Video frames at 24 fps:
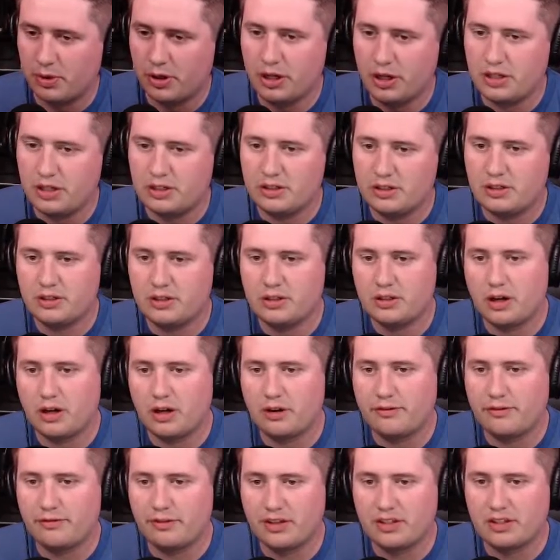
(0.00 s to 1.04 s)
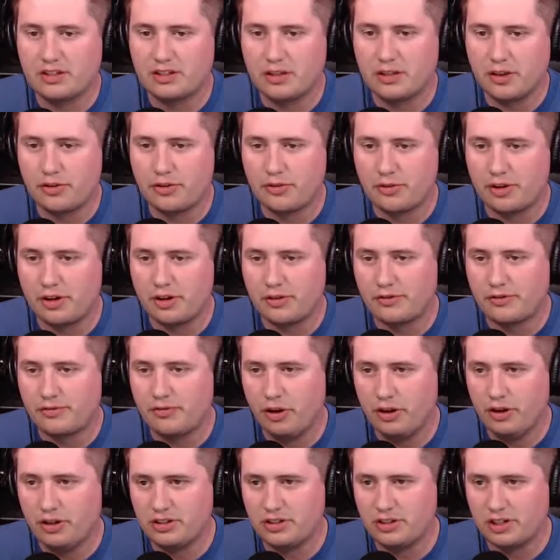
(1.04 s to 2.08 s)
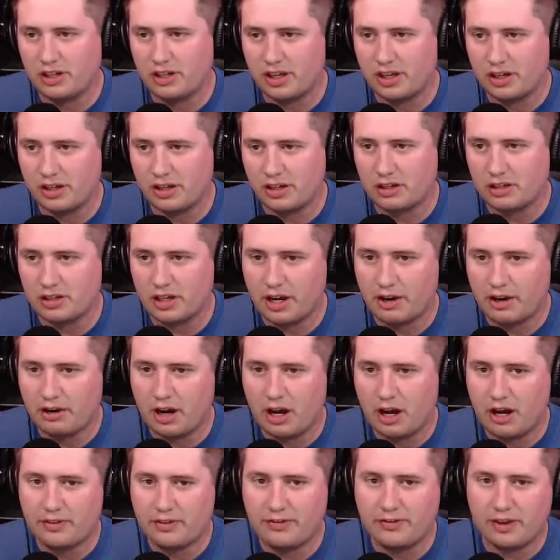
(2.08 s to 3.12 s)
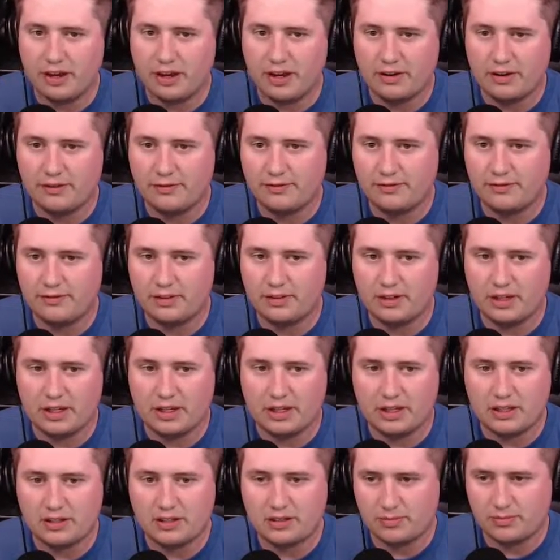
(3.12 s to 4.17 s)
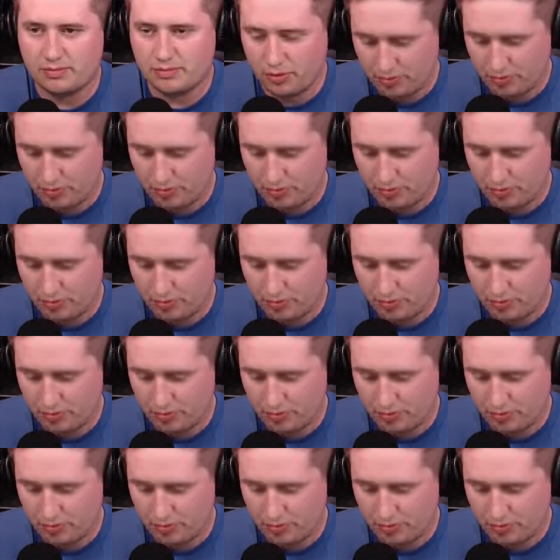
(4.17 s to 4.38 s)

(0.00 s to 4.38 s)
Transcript: put our friend Slytherin in front to get a glare off if it is